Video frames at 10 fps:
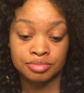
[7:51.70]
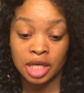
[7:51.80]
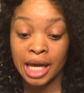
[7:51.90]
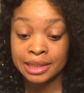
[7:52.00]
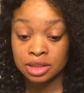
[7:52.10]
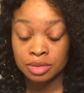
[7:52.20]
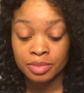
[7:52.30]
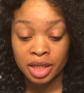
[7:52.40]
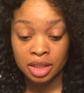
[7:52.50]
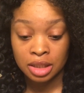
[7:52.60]
I dip
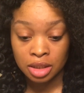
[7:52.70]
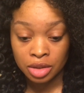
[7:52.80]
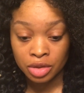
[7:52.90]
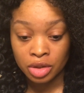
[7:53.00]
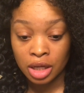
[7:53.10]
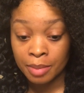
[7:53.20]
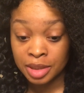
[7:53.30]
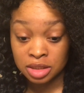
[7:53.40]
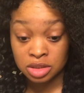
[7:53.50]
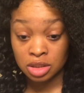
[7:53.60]
my hair, I
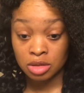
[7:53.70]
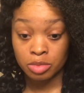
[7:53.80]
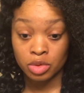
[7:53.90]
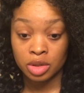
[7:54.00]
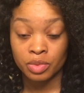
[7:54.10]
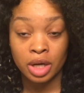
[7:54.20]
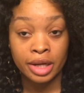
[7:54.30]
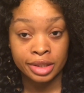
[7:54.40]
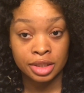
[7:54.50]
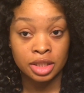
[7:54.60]
mean to the point where I
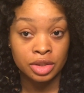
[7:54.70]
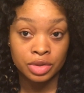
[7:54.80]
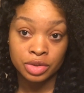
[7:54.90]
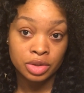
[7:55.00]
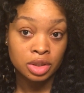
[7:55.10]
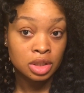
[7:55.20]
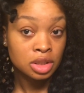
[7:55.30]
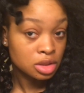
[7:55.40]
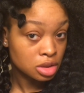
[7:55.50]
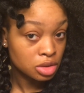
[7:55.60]
can hear
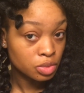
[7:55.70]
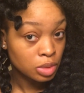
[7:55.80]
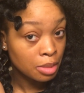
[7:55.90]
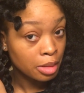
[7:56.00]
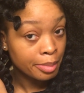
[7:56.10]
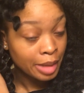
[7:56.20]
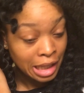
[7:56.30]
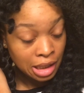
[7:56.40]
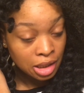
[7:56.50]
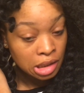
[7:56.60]
the little rubber
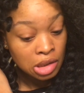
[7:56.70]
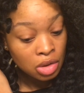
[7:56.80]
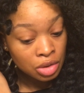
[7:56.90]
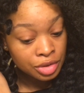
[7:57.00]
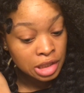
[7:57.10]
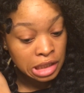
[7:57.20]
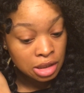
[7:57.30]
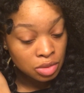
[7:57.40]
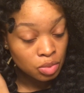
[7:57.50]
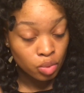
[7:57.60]
band on
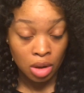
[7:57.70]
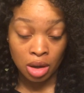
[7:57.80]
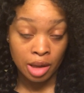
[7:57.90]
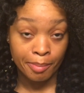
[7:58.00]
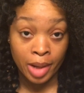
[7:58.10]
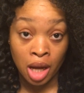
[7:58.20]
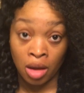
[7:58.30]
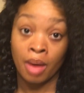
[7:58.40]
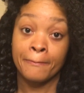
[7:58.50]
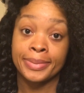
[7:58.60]
the rod
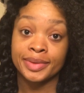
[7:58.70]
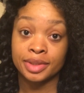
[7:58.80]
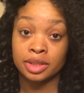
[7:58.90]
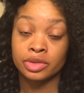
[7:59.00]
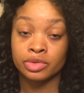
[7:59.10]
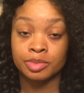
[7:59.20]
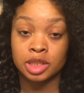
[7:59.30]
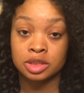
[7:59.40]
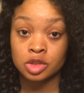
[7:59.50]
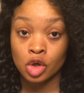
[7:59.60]
pop, it'll
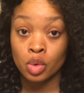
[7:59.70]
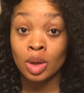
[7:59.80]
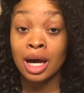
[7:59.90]
be so